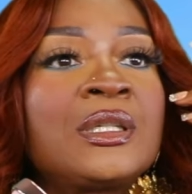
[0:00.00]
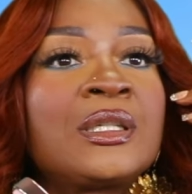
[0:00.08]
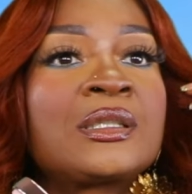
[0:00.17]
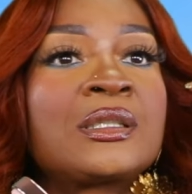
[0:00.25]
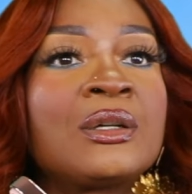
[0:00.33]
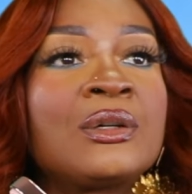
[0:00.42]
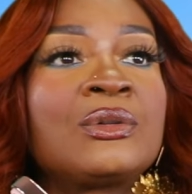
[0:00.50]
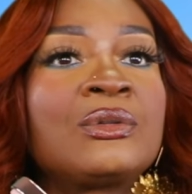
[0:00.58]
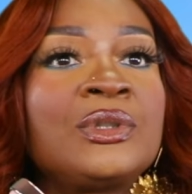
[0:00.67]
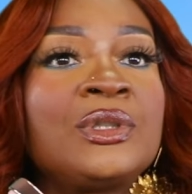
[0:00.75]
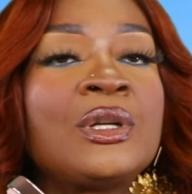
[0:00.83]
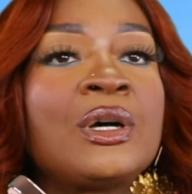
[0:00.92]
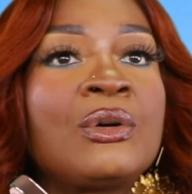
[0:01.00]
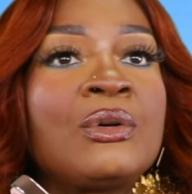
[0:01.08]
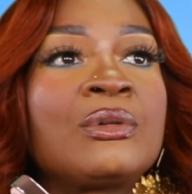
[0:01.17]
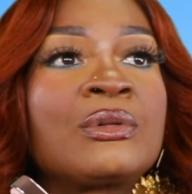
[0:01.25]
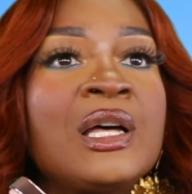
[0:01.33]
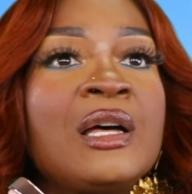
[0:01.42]
So, you
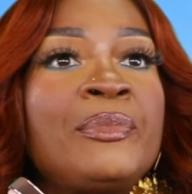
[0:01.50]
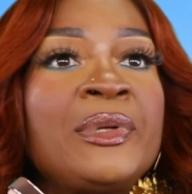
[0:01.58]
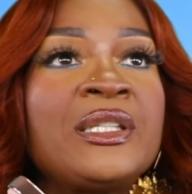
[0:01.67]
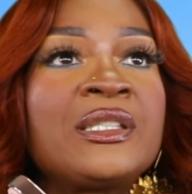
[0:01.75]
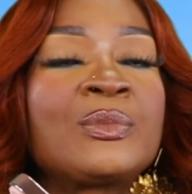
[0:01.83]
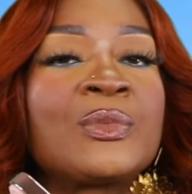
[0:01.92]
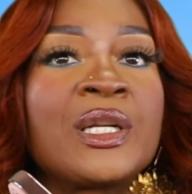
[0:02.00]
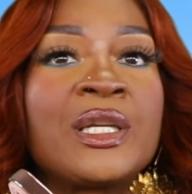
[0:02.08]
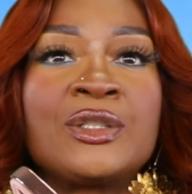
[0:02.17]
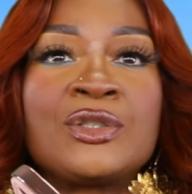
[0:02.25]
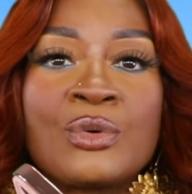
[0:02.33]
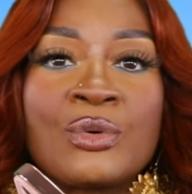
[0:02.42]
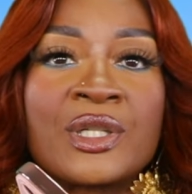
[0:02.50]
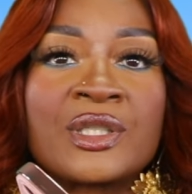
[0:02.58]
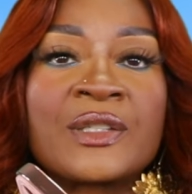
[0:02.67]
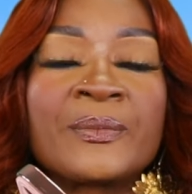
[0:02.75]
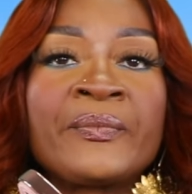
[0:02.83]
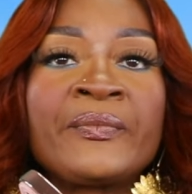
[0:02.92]
know, companies want to
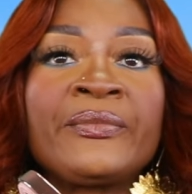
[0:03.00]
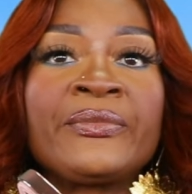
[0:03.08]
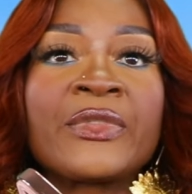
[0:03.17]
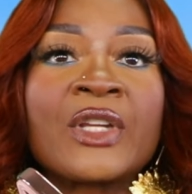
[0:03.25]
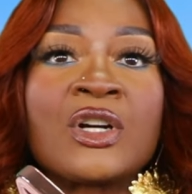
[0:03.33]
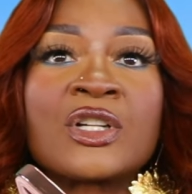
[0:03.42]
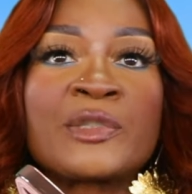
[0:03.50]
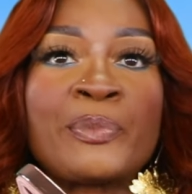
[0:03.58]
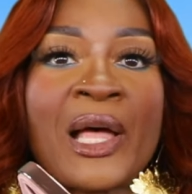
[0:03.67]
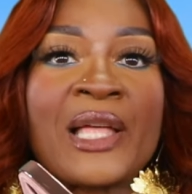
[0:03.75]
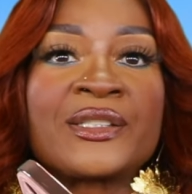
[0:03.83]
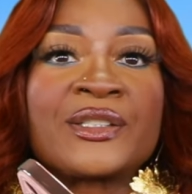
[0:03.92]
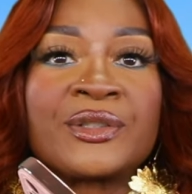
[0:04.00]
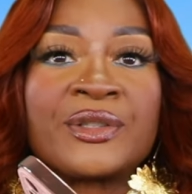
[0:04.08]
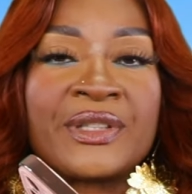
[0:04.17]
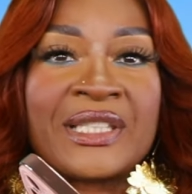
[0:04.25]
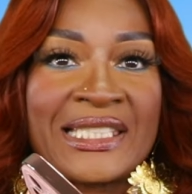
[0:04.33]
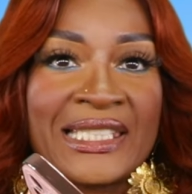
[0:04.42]
endorse or
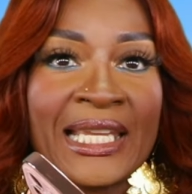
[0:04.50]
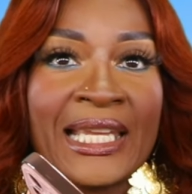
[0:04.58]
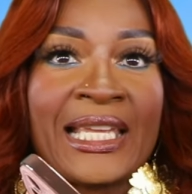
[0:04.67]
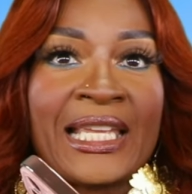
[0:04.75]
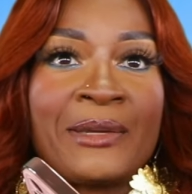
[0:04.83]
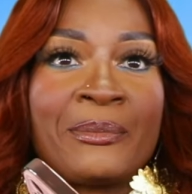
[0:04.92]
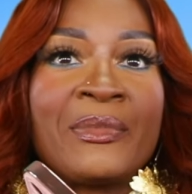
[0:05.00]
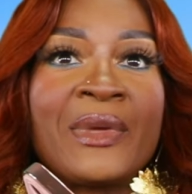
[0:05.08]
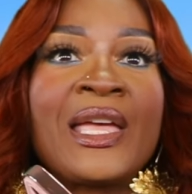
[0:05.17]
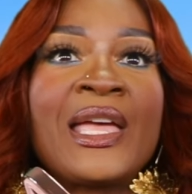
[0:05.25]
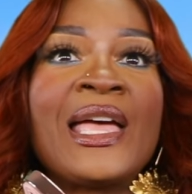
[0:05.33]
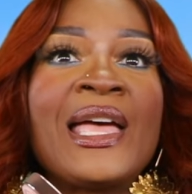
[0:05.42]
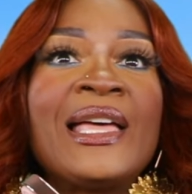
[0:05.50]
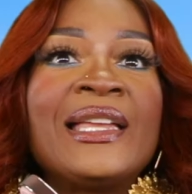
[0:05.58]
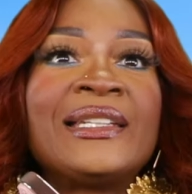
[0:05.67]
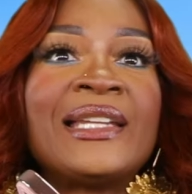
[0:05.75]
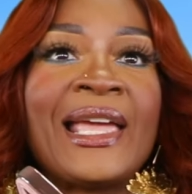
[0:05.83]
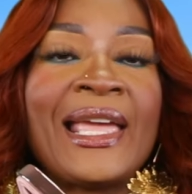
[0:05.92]
sponsor the team,
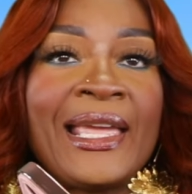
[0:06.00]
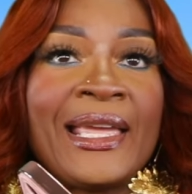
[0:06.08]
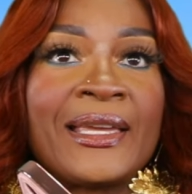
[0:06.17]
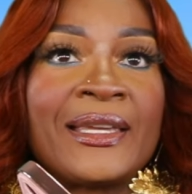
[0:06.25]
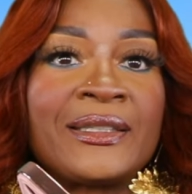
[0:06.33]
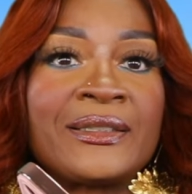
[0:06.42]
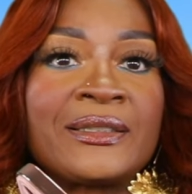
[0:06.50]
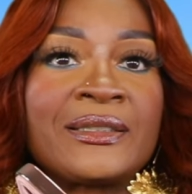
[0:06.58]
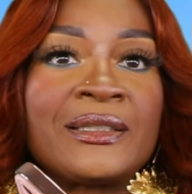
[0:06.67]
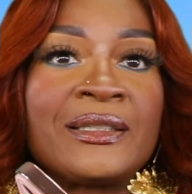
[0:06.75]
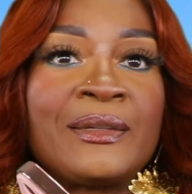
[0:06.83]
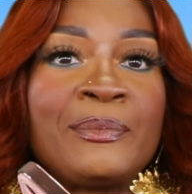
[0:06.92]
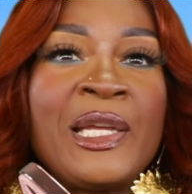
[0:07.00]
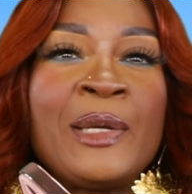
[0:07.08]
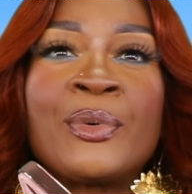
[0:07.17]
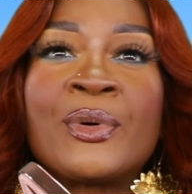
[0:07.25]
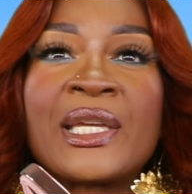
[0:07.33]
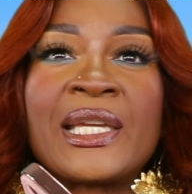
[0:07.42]
and
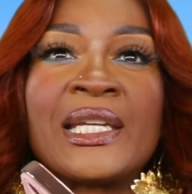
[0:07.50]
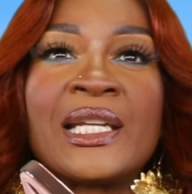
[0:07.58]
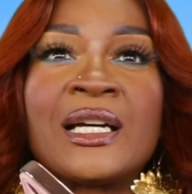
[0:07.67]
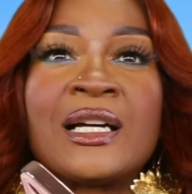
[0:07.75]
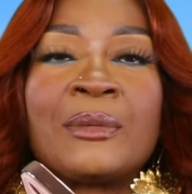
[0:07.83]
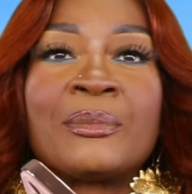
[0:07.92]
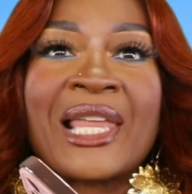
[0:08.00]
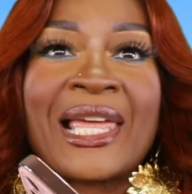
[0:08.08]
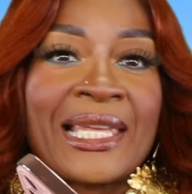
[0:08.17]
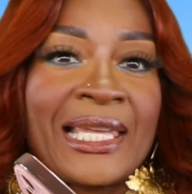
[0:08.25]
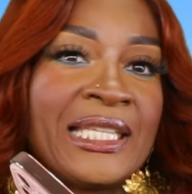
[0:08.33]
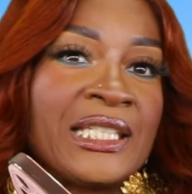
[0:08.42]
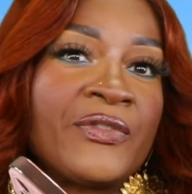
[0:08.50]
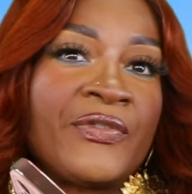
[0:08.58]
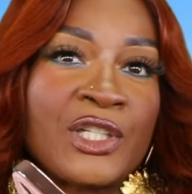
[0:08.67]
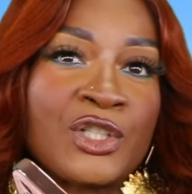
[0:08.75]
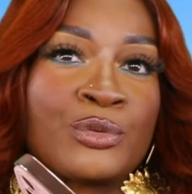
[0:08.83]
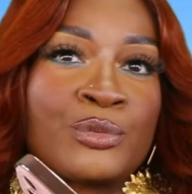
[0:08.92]
people get like
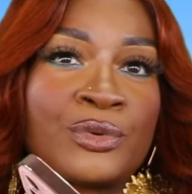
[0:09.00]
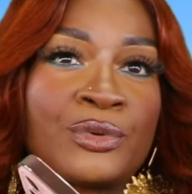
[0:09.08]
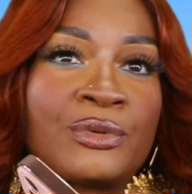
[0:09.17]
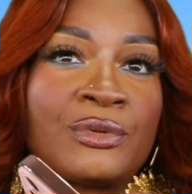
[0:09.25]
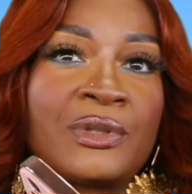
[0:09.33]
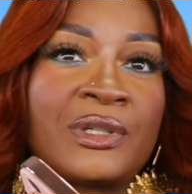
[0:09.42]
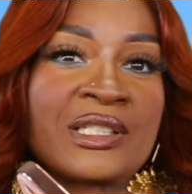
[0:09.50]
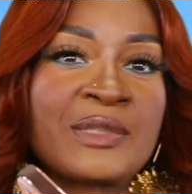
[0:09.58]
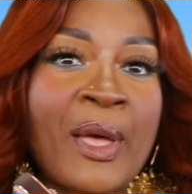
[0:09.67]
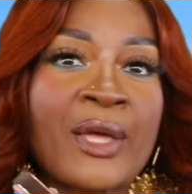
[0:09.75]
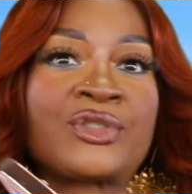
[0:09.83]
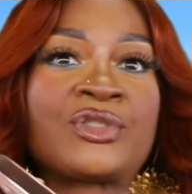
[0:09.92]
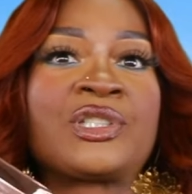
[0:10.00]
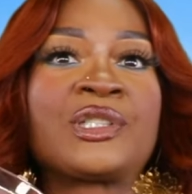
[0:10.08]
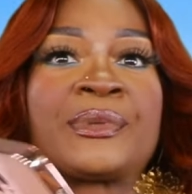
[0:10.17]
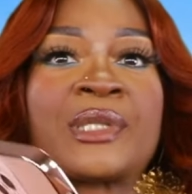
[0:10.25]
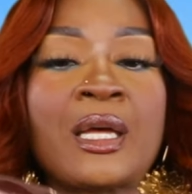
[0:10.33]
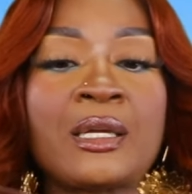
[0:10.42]
individual
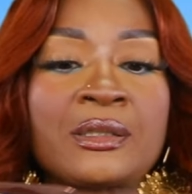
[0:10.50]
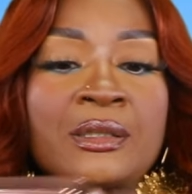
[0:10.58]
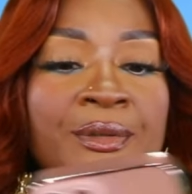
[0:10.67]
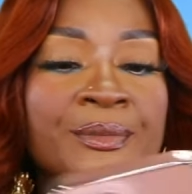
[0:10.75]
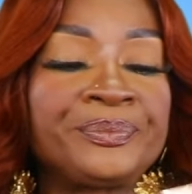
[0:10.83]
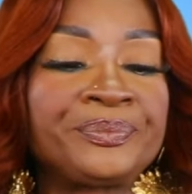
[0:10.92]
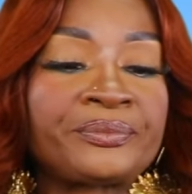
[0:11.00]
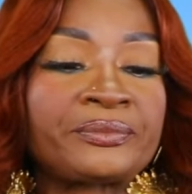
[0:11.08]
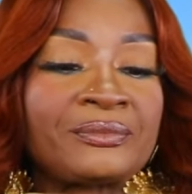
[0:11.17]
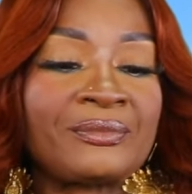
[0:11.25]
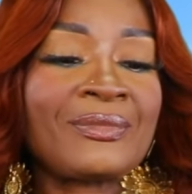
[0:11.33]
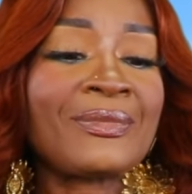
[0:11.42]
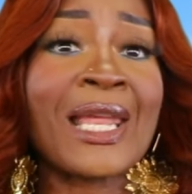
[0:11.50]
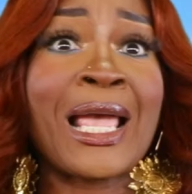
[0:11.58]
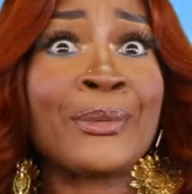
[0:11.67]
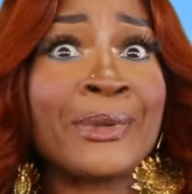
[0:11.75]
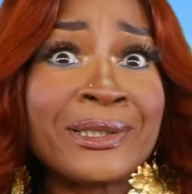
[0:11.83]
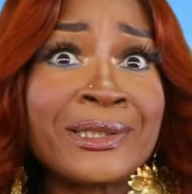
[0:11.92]
sponsorships also.
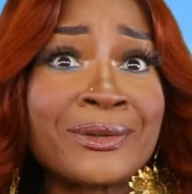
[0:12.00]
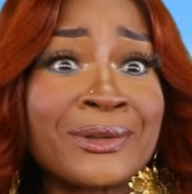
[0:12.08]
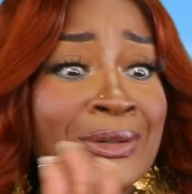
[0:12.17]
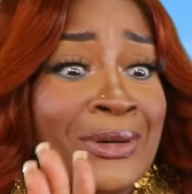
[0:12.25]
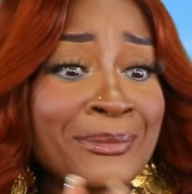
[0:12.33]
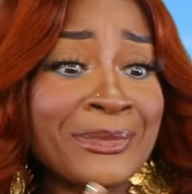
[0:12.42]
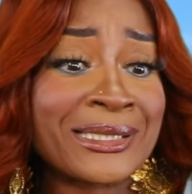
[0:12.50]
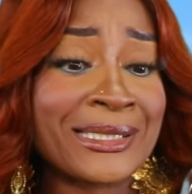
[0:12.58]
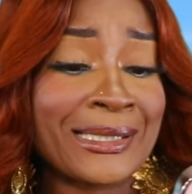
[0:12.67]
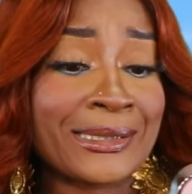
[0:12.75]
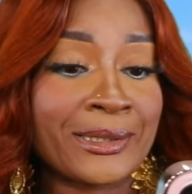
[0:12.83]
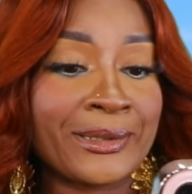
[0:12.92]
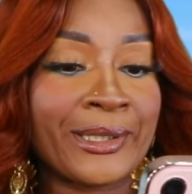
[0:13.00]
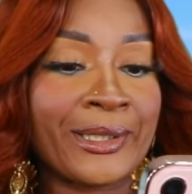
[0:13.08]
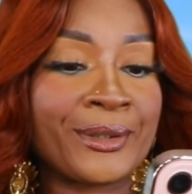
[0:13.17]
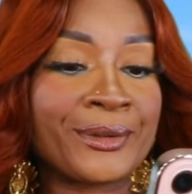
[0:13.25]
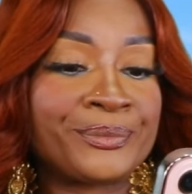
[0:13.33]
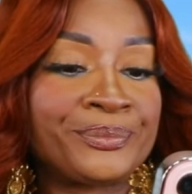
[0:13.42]
I really don't know. I'm just guessing,
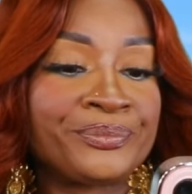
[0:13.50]
y'all.